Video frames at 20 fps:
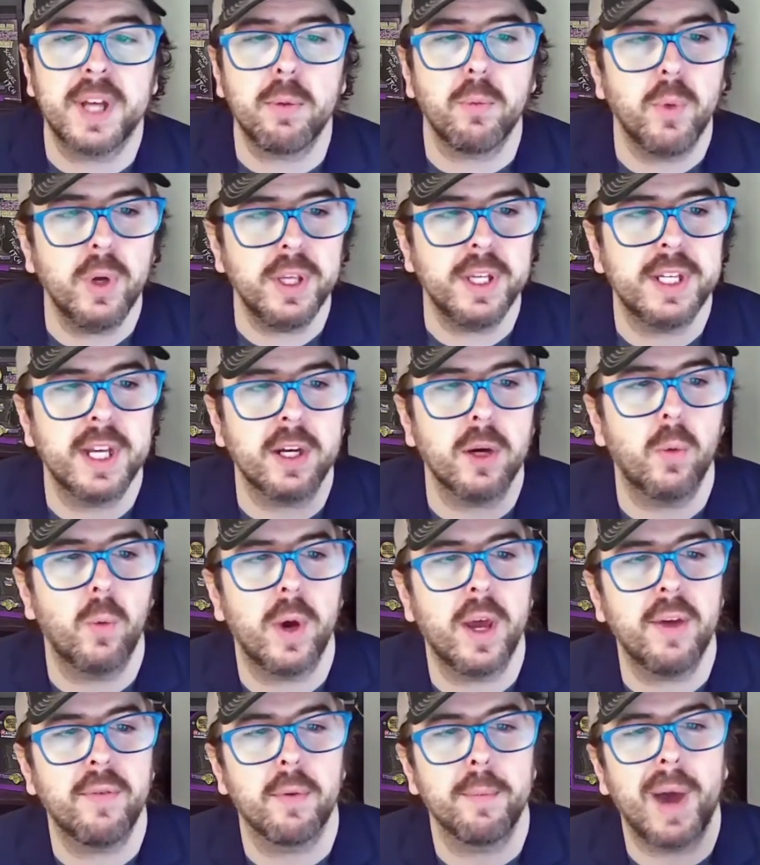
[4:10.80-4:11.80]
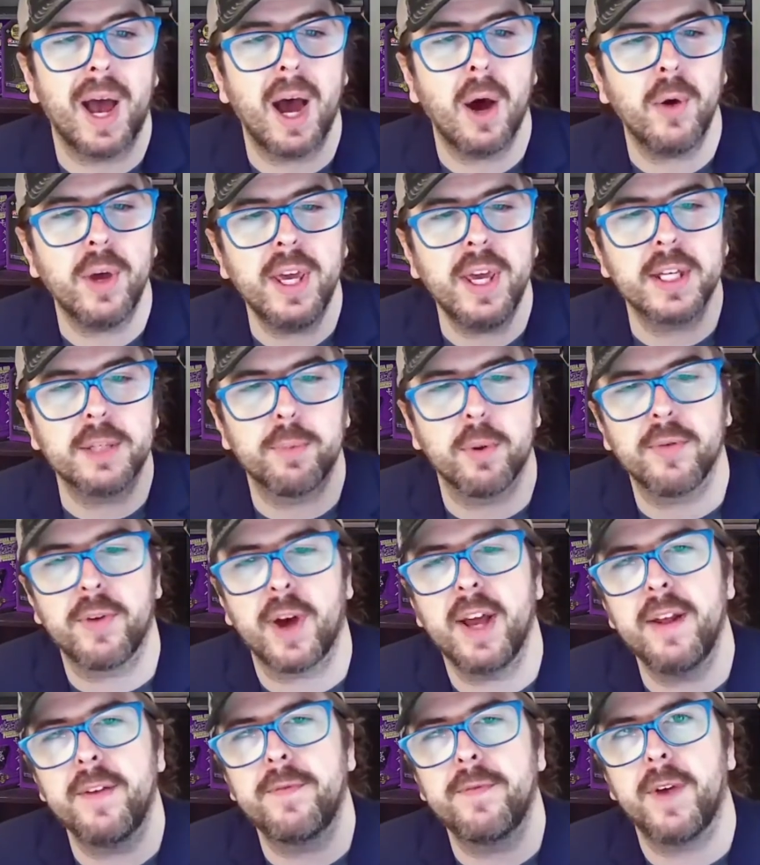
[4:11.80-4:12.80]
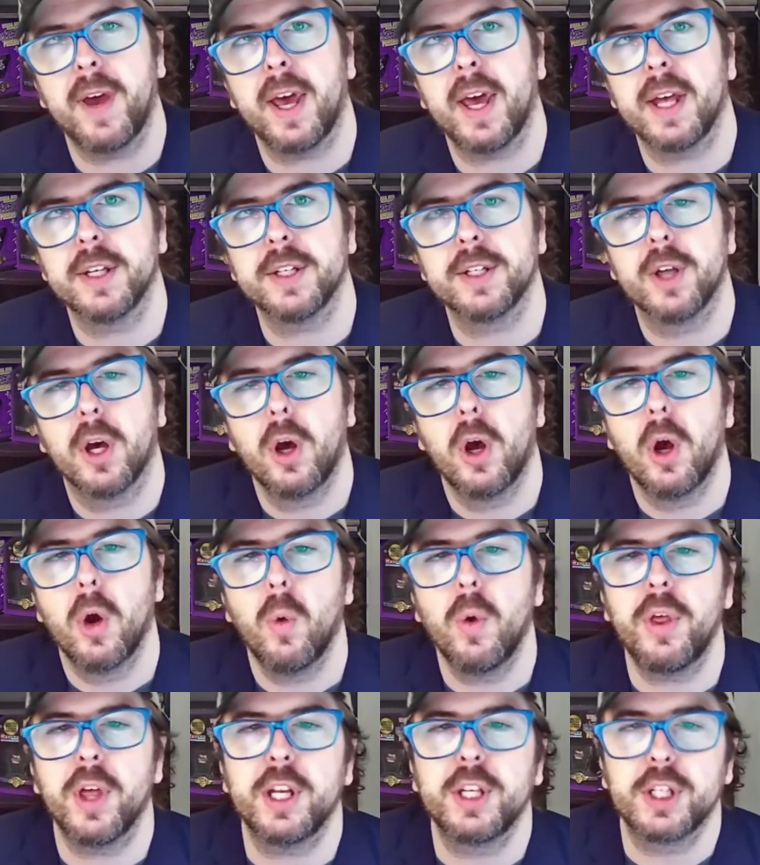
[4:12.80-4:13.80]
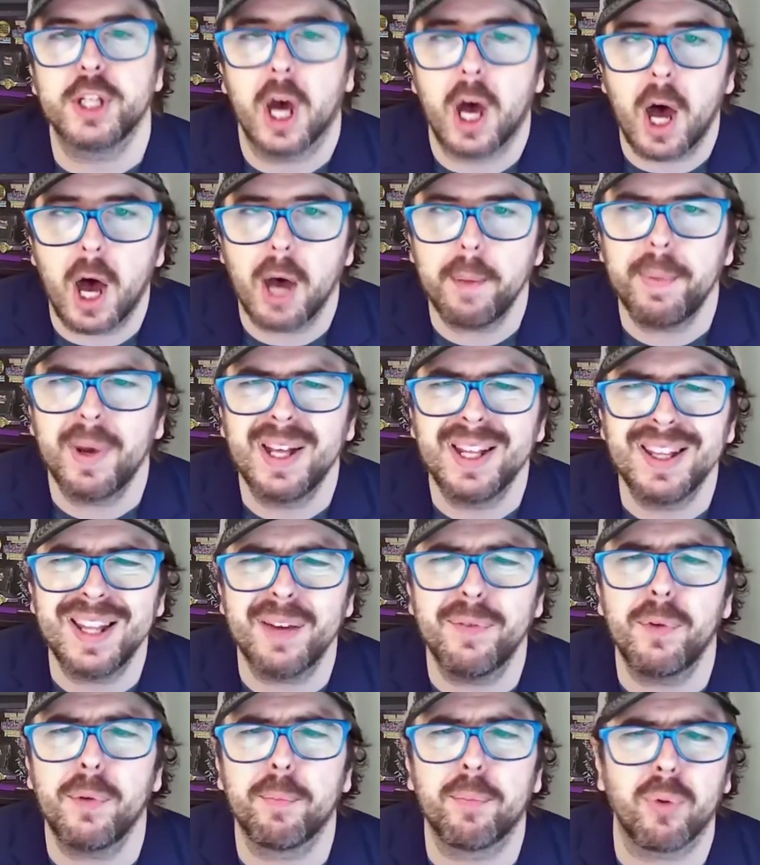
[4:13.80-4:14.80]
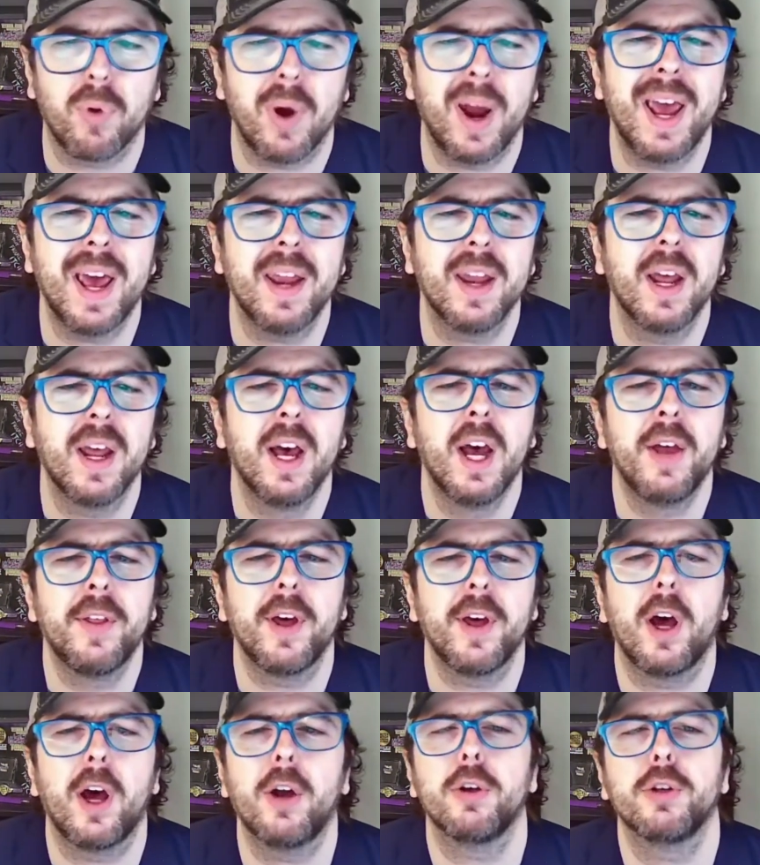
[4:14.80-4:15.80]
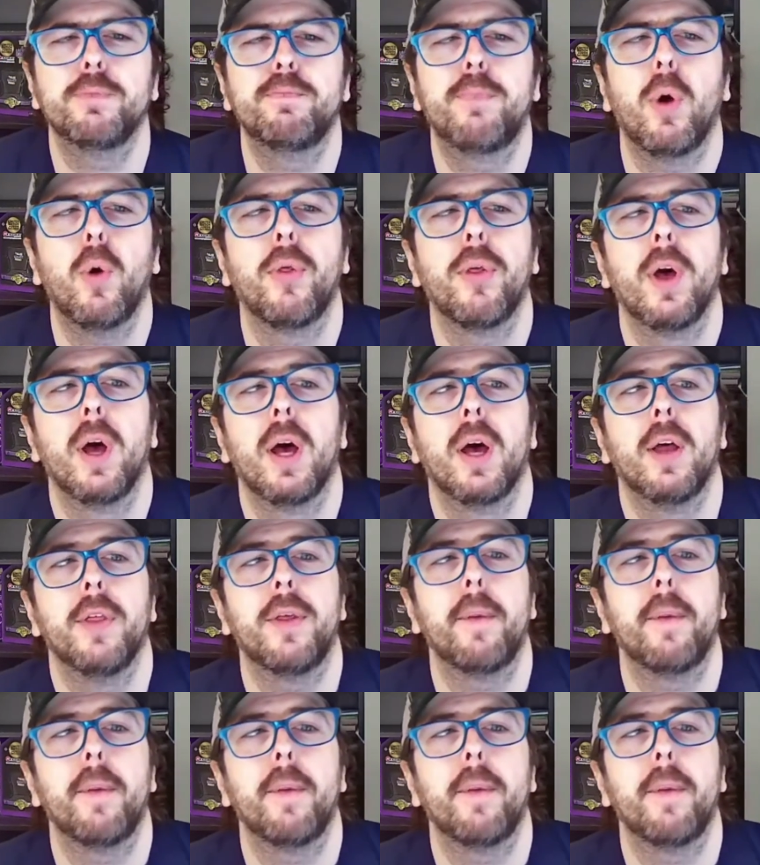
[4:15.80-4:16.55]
Does that really take away from how he has provided fans with a top-level brand that honors both